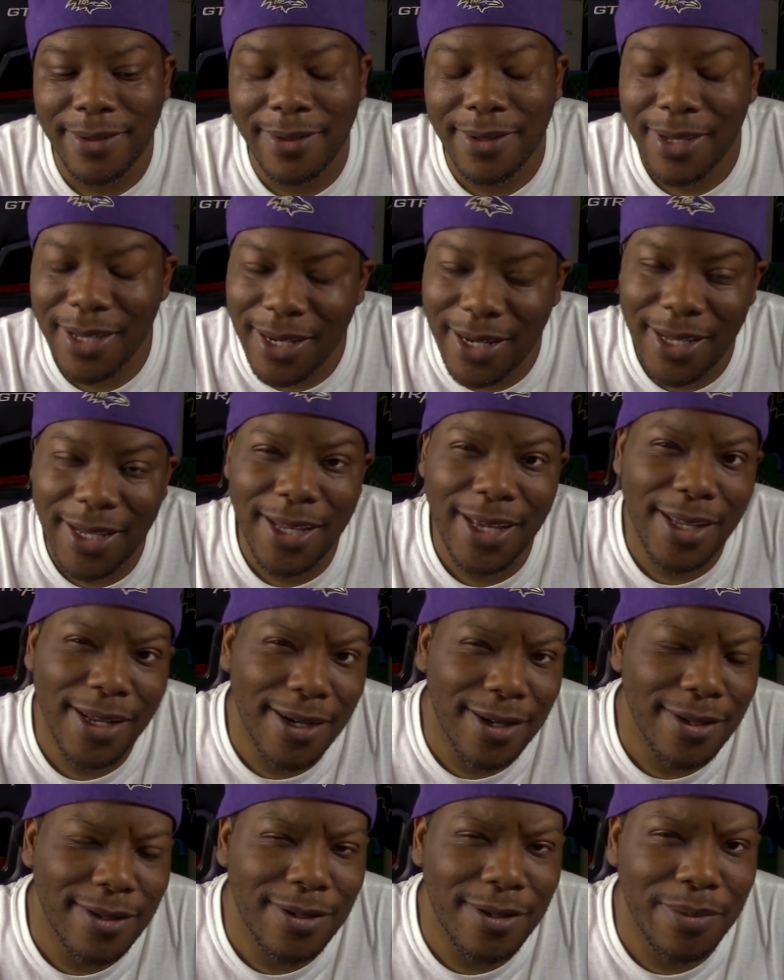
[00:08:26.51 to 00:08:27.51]
then he got a
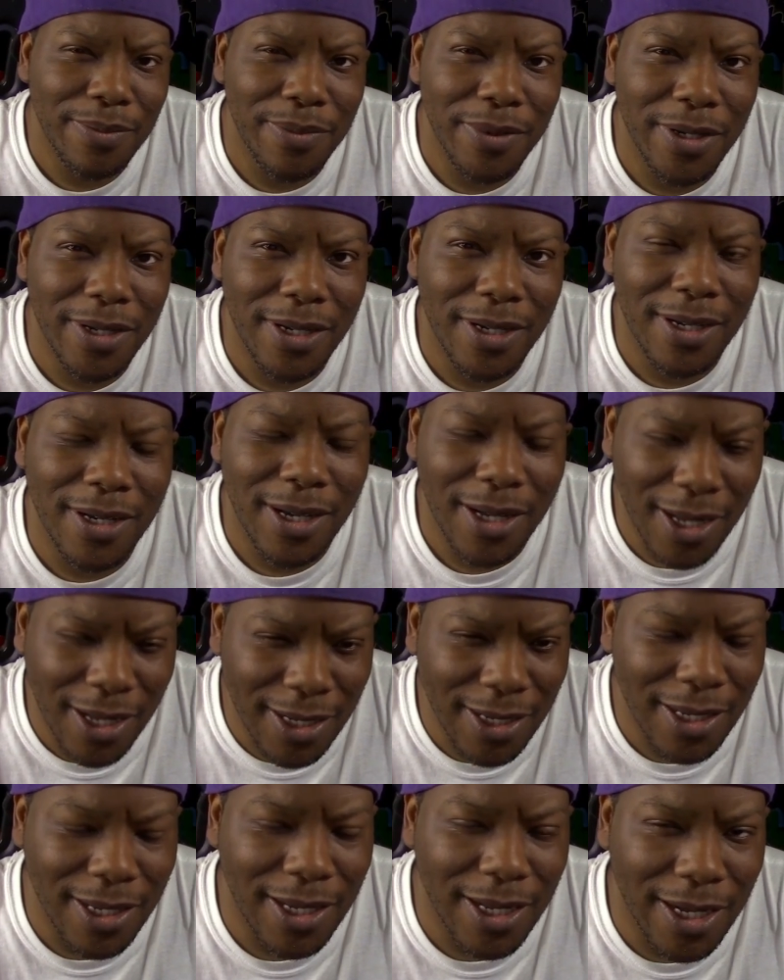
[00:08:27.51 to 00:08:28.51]
little bit
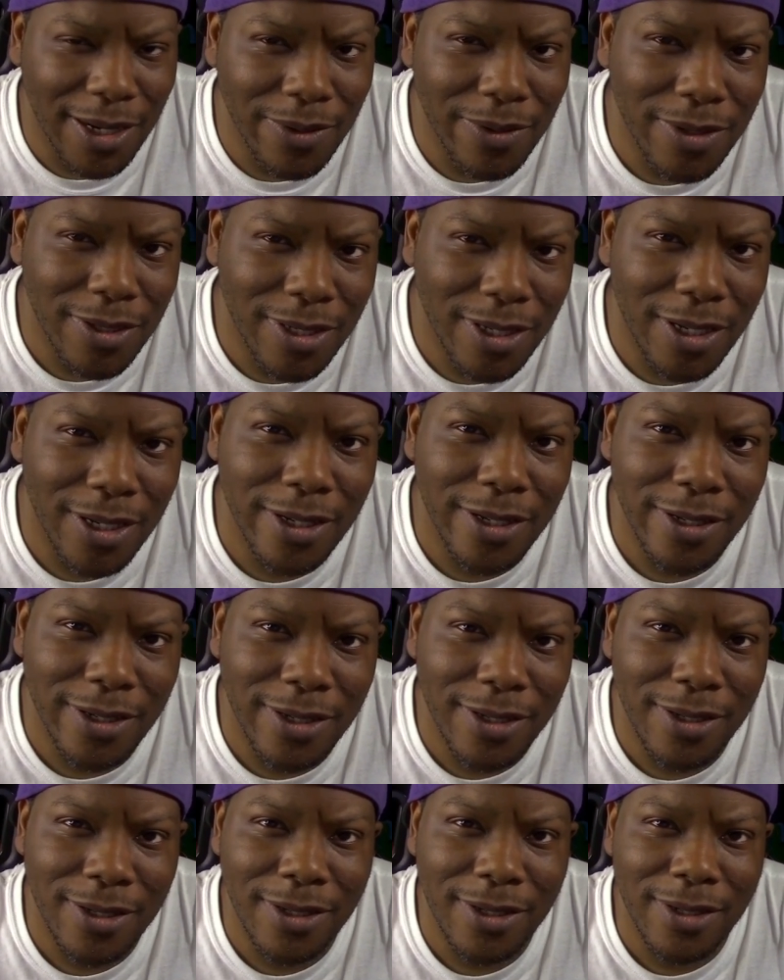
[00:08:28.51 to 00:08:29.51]
cocky, I would
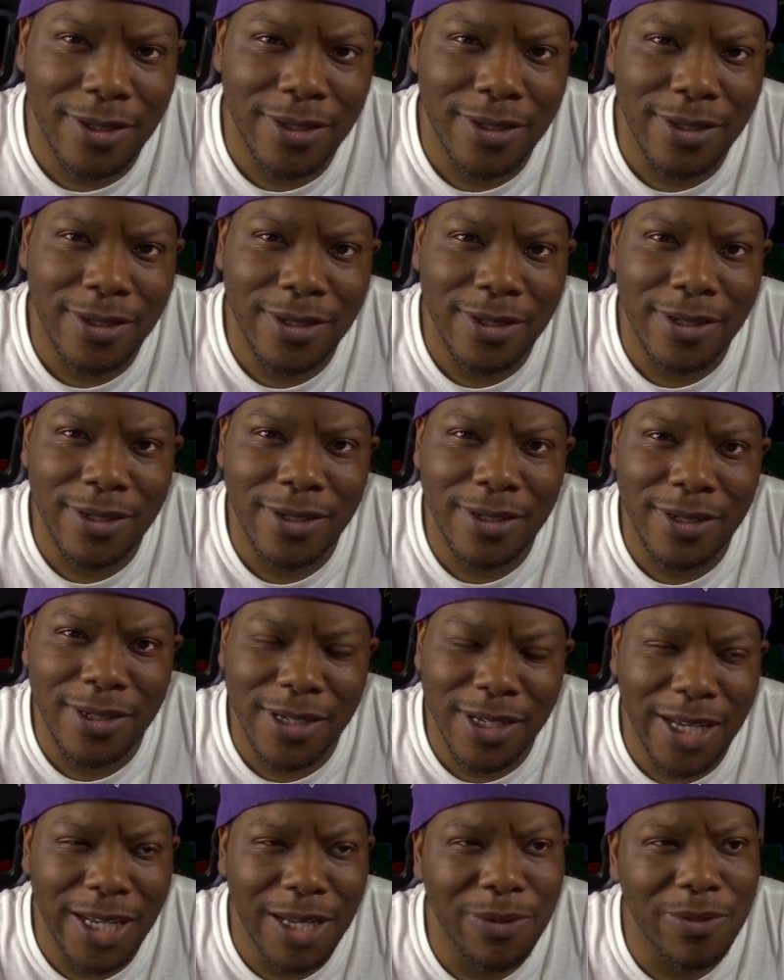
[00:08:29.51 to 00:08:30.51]
say.
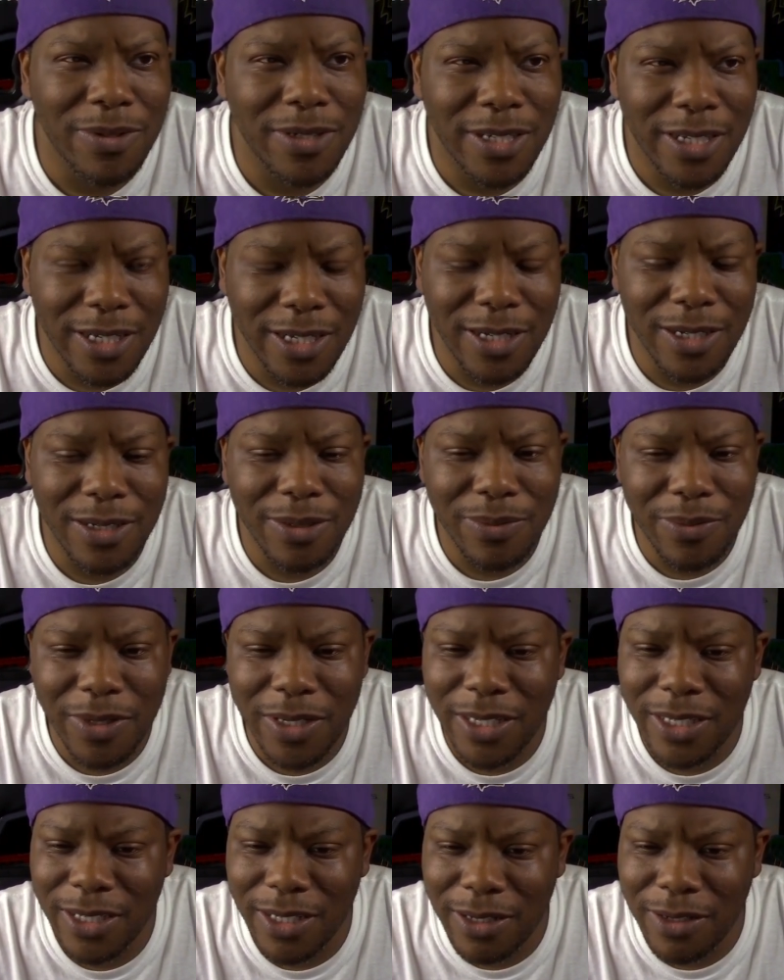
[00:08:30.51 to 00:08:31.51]
But he was killing him with
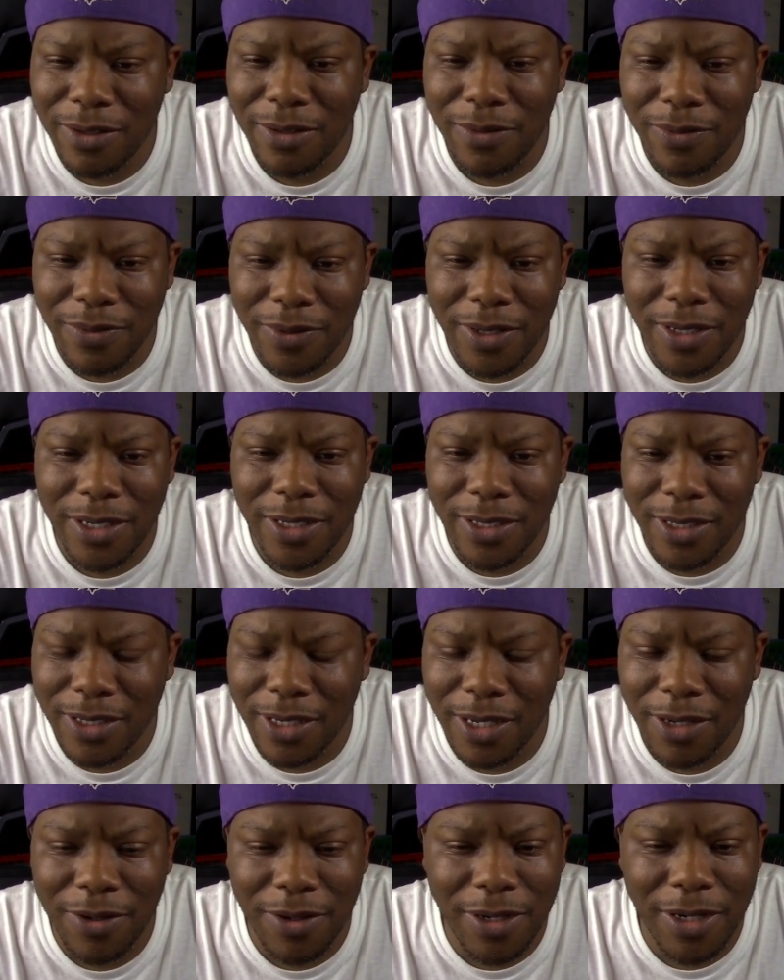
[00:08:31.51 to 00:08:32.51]
his little runs
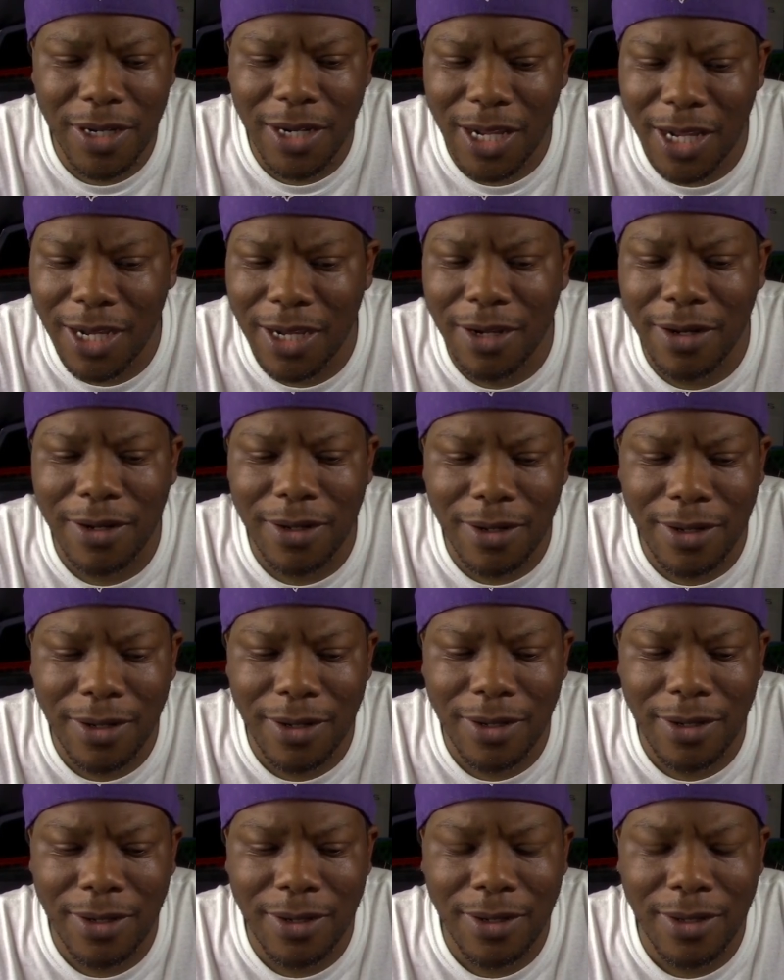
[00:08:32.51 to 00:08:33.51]
here and there,
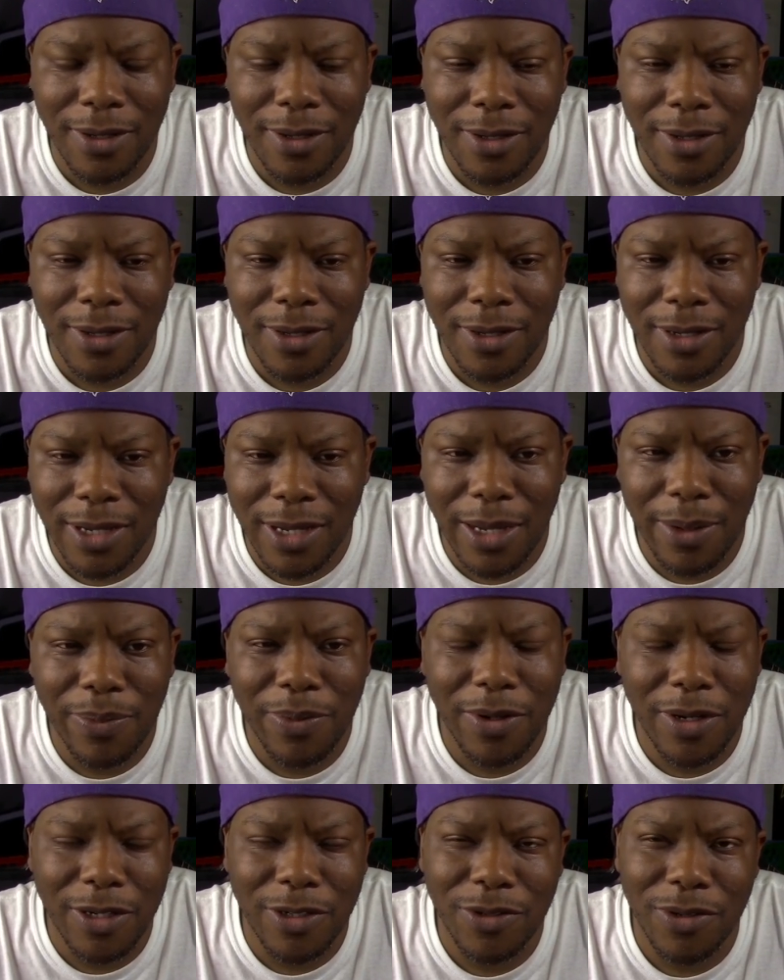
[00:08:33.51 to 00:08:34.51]

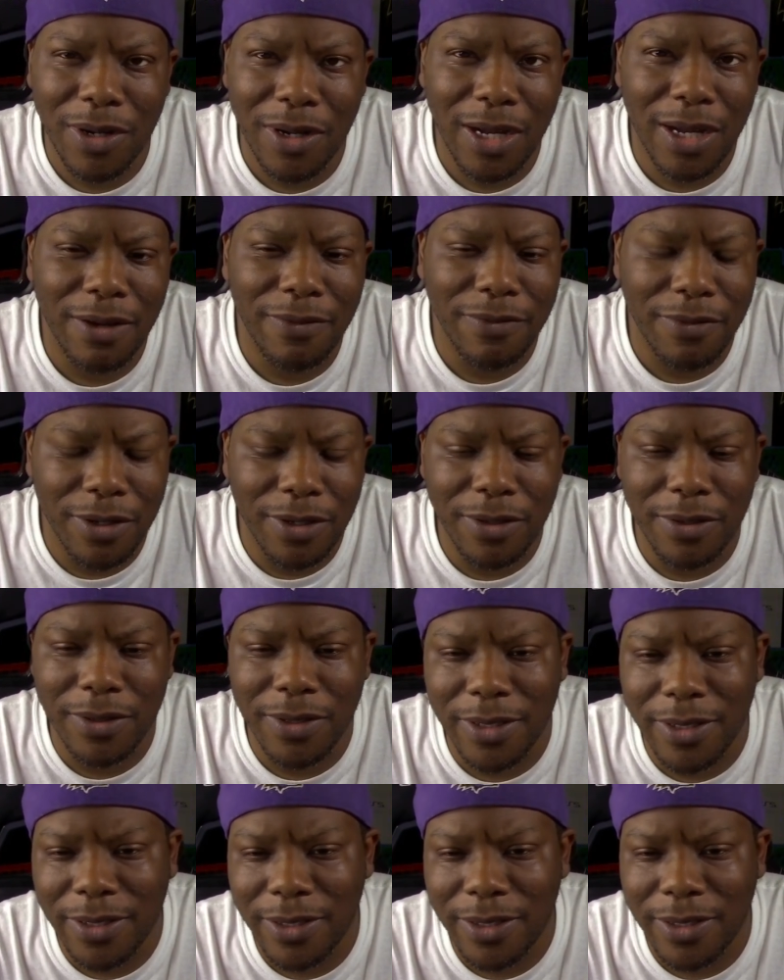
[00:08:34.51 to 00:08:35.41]
keeping the drive going.